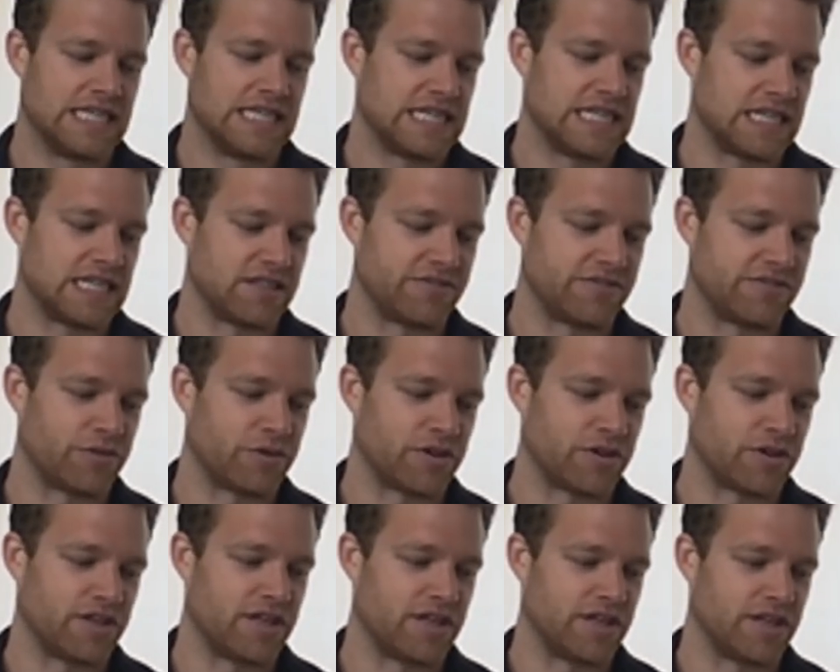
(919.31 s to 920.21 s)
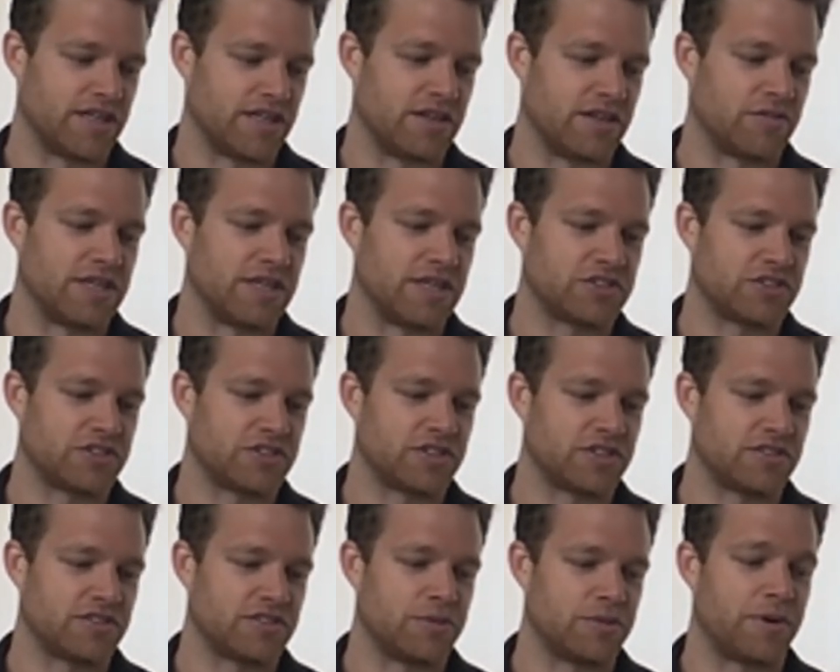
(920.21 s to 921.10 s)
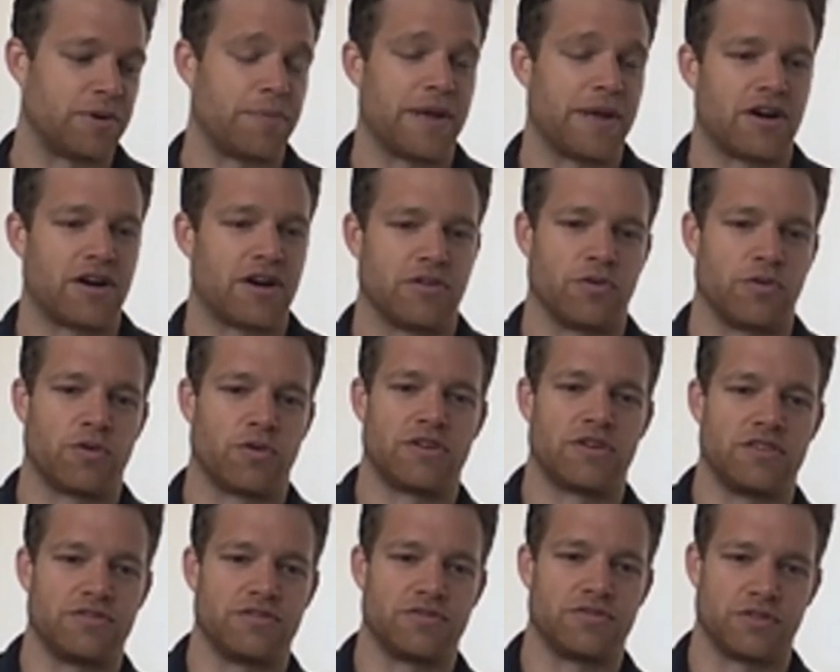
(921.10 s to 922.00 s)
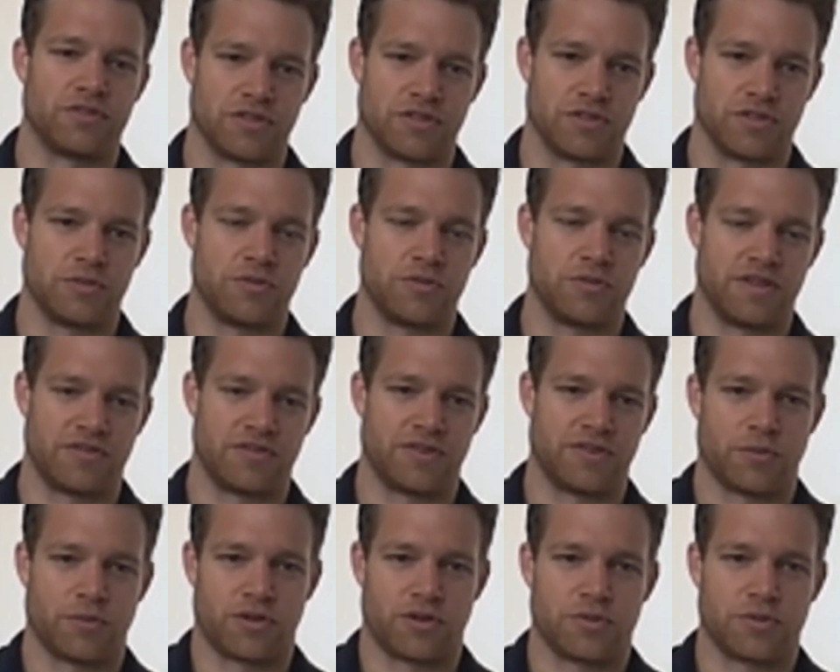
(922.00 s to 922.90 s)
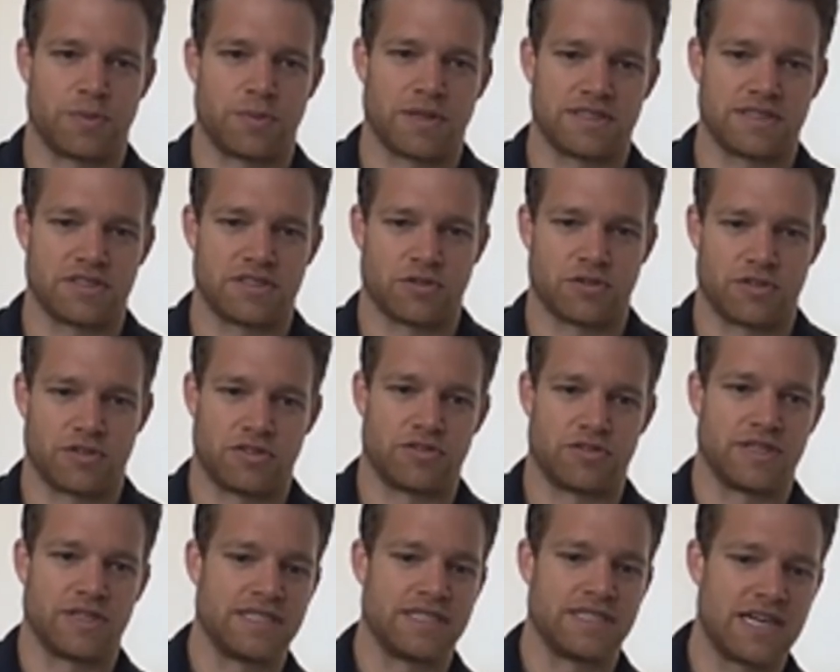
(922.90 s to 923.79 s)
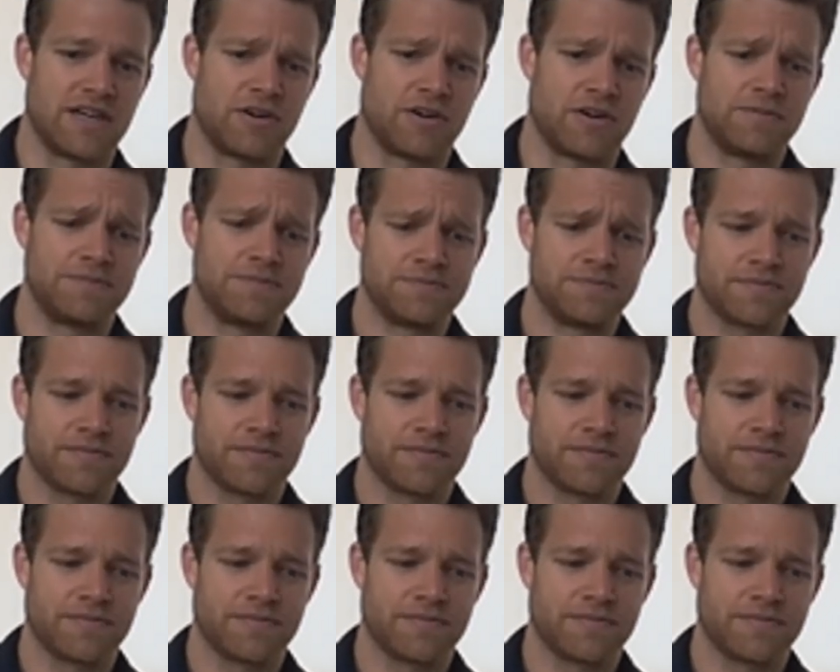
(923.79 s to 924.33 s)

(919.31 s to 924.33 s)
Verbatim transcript: uh, for a restaurant to prepare an order for you, if you were to place an order right now,